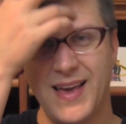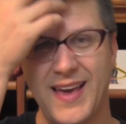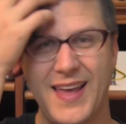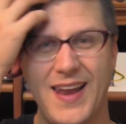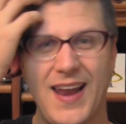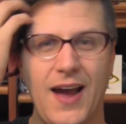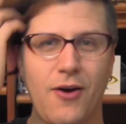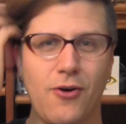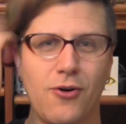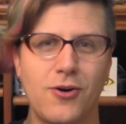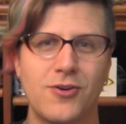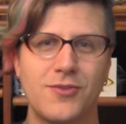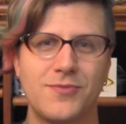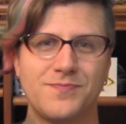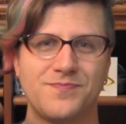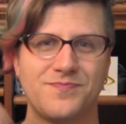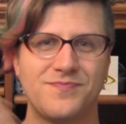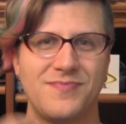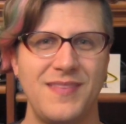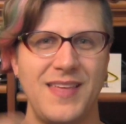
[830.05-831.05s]
And
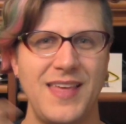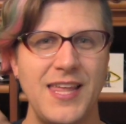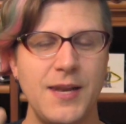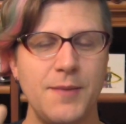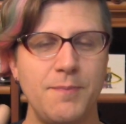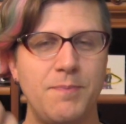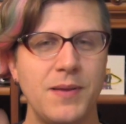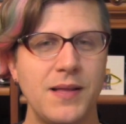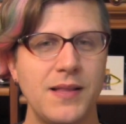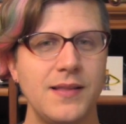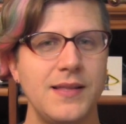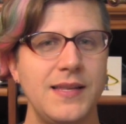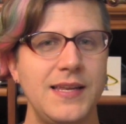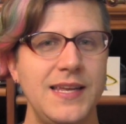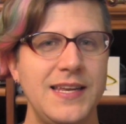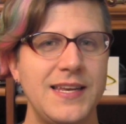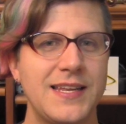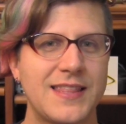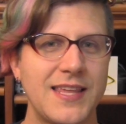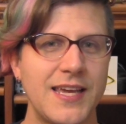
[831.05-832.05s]
our
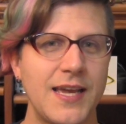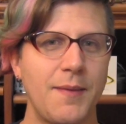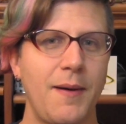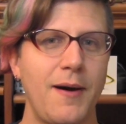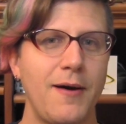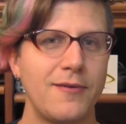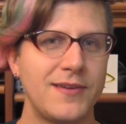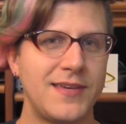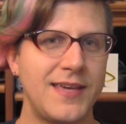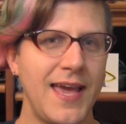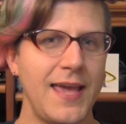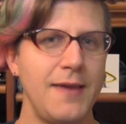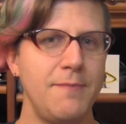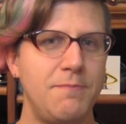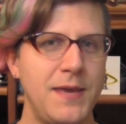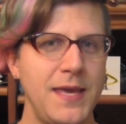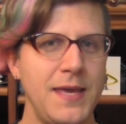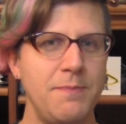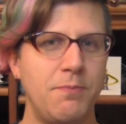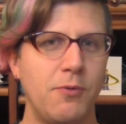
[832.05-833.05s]
inability to think about gay
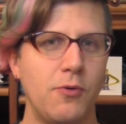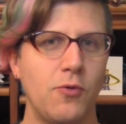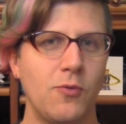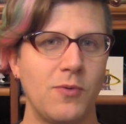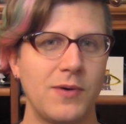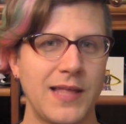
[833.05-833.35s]
people